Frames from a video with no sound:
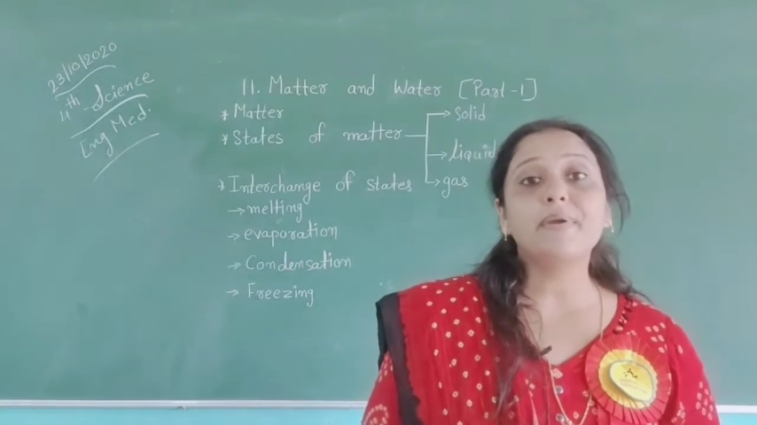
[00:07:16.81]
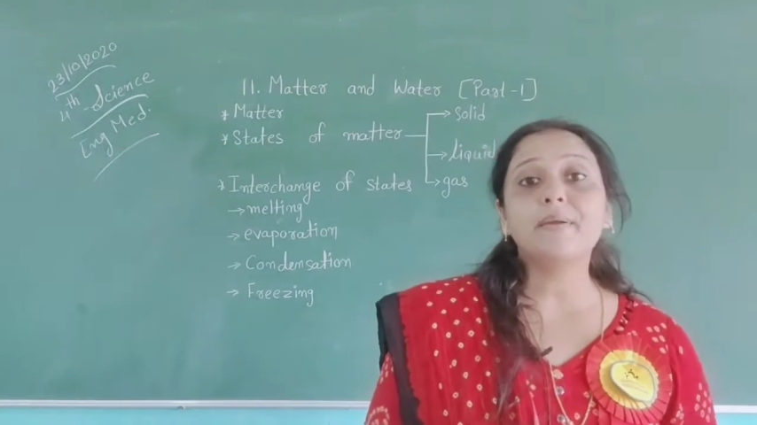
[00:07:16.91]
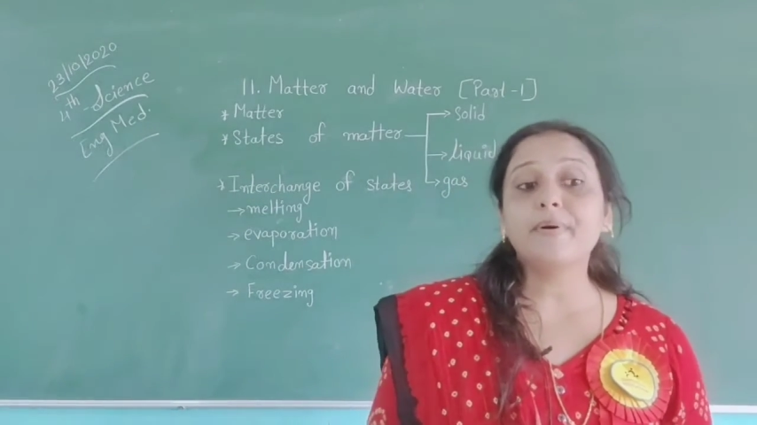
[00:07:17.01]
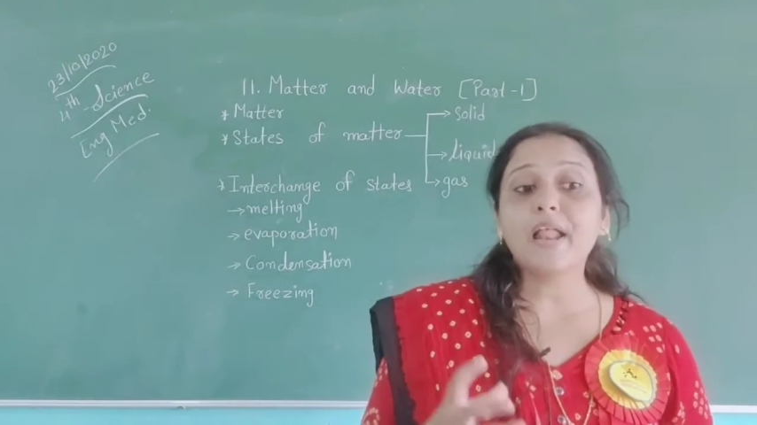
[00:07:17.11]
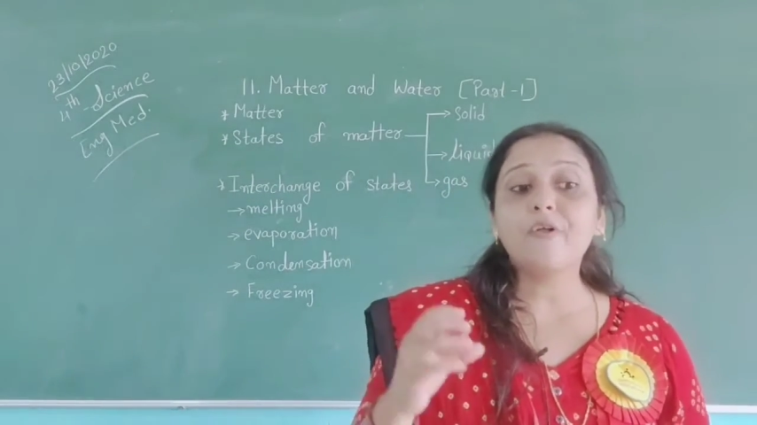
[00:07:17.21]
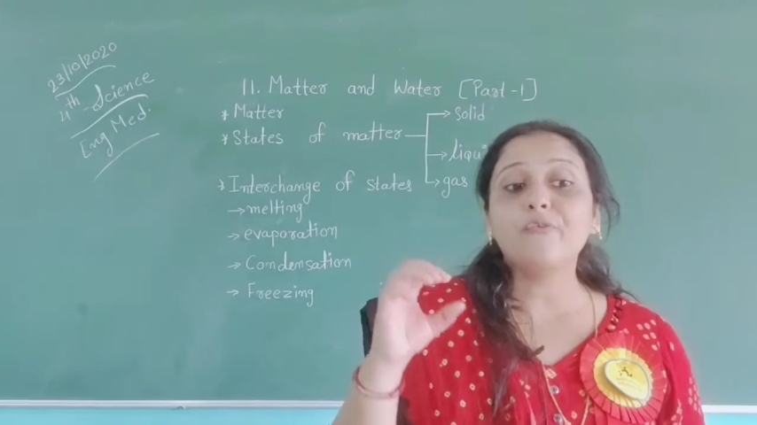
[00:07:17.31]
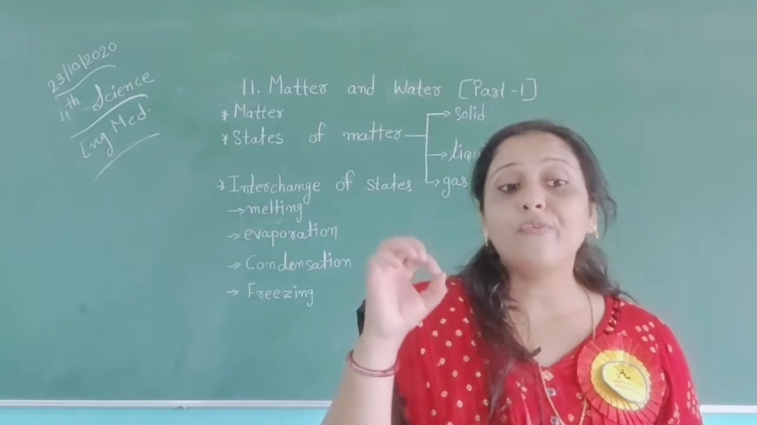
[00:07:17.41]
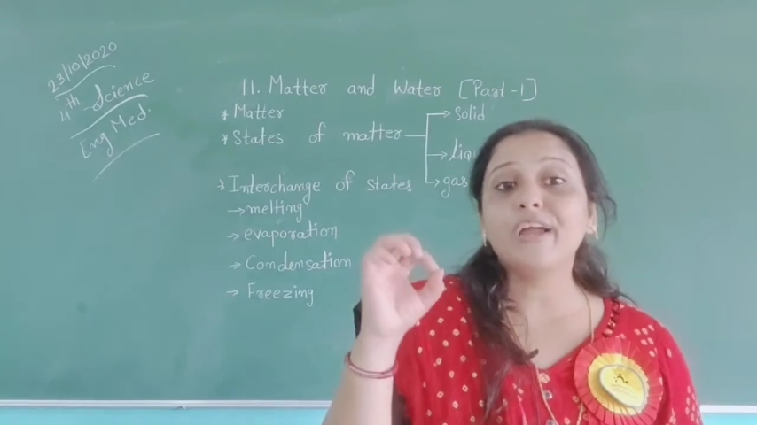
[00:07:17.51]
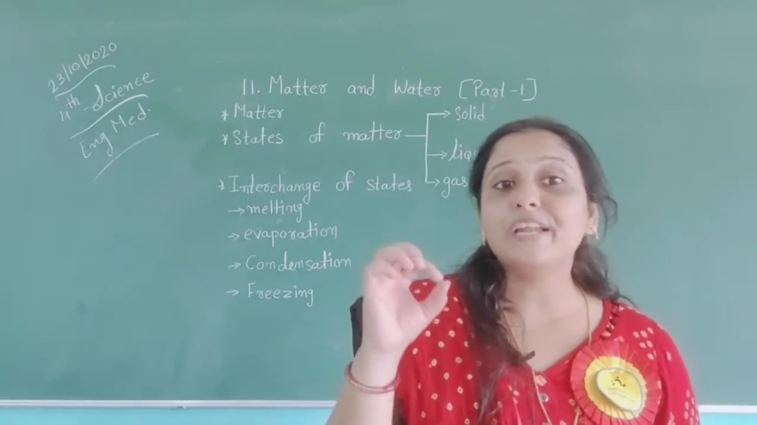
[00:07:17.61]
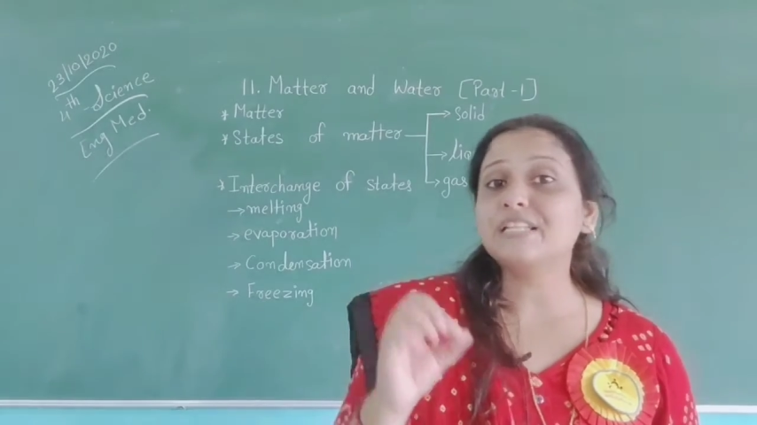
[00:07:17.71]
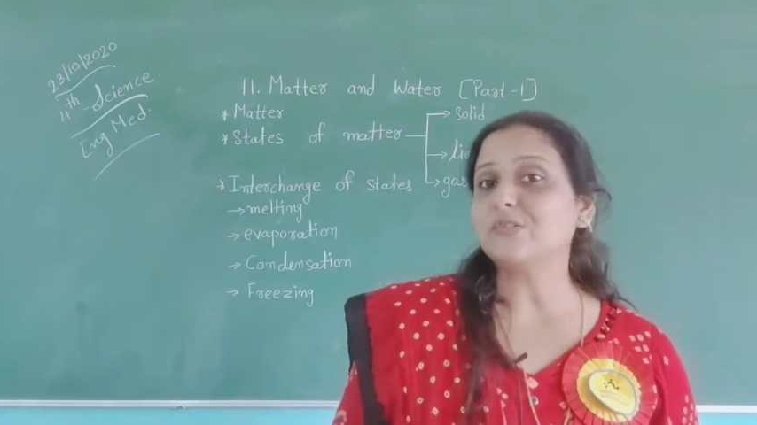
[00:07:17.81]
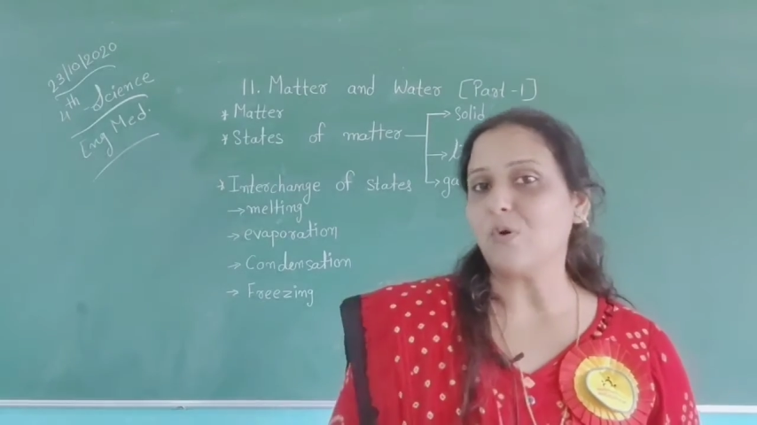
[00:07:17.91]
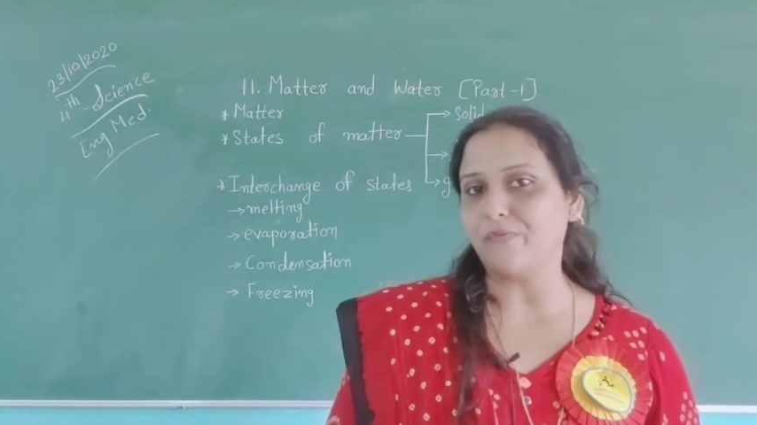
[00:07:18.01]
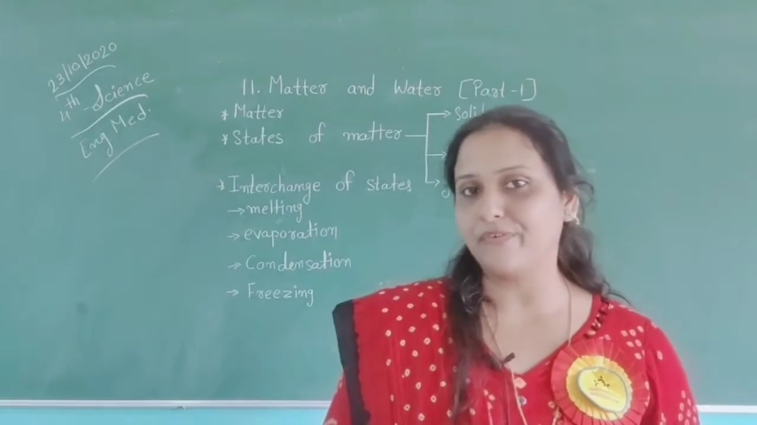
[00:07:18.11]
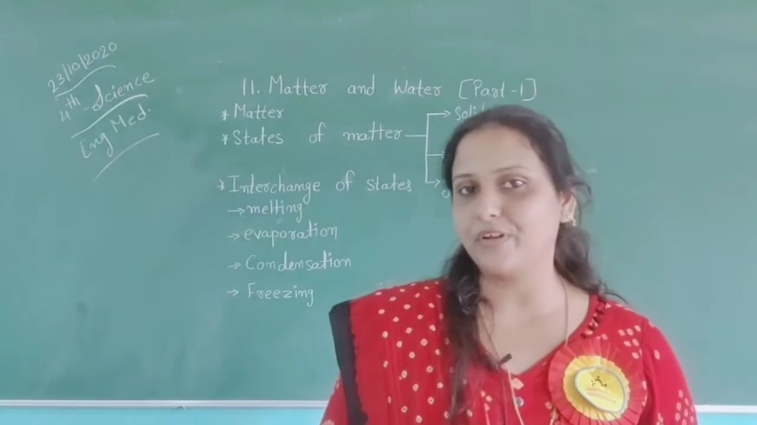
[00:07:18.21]
paper are very
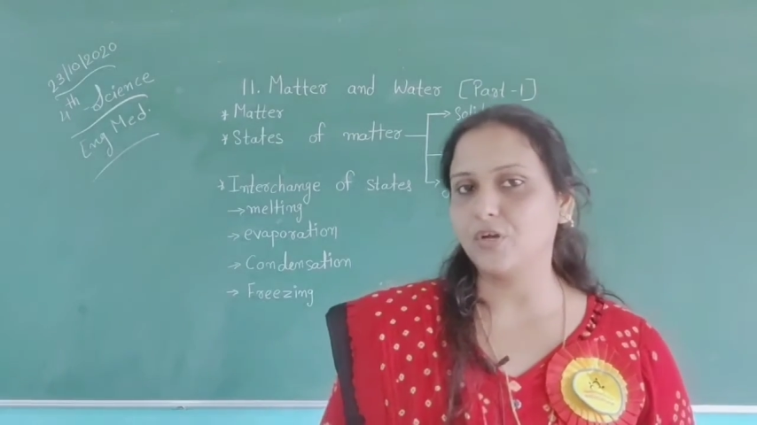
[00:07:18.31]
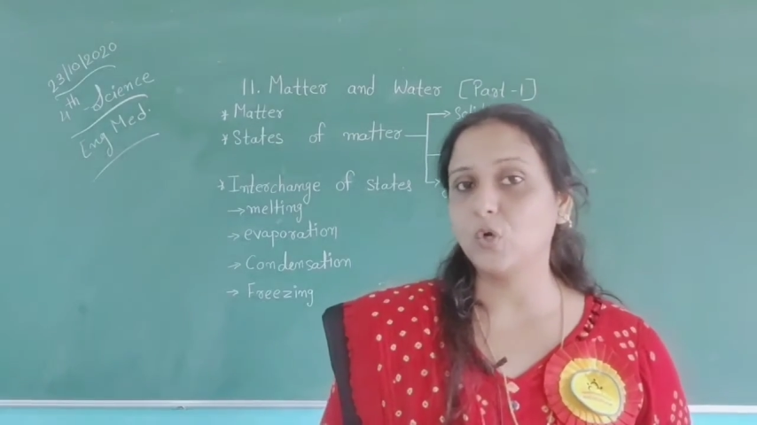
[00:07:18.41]
soft.